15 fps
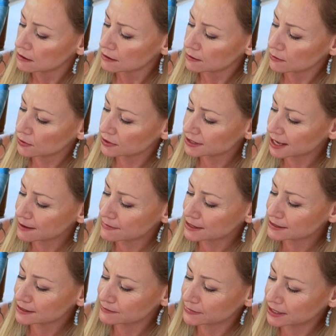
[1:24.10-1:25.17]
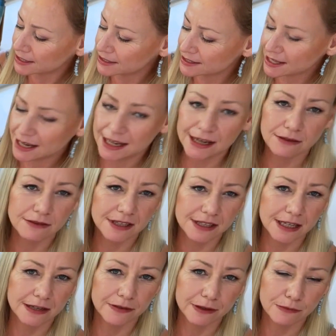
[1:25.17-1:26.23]
What's that meant to mean? Is that like
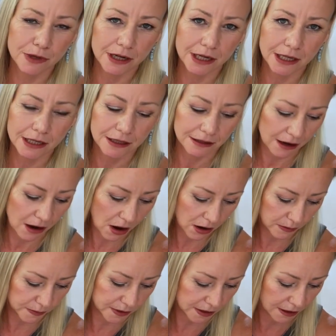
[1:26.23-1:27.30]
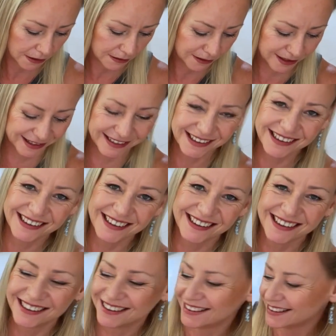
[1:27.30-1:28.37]
receiving money? I hope so.
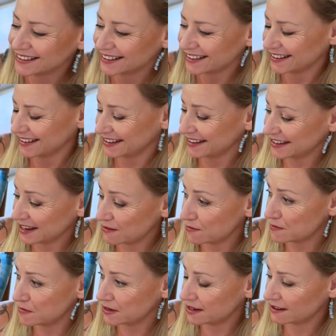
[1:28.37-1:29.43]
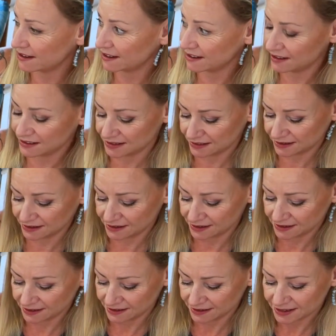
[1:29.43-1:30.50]
That would be nice.
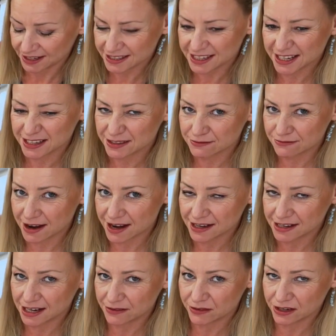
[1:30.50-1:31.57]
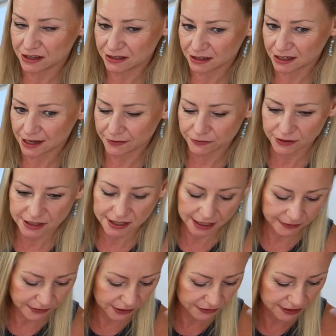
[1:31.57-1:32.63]
Is it the right giving and the left
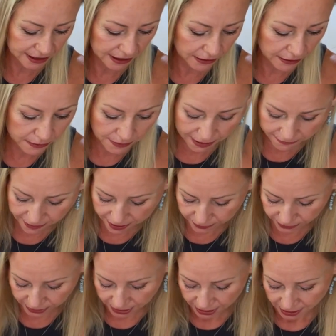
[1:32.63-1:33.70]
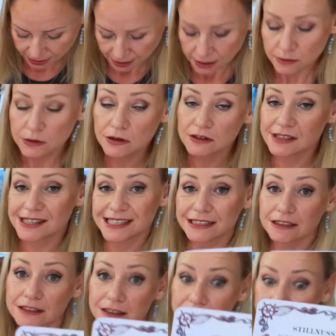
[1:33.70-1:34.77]
receiving, or is it the other way around? We've got
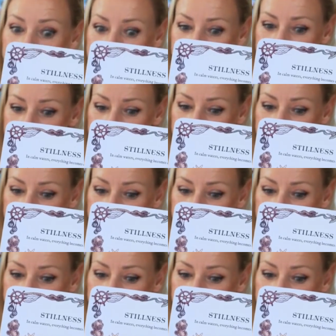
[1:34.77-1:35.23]
stillness.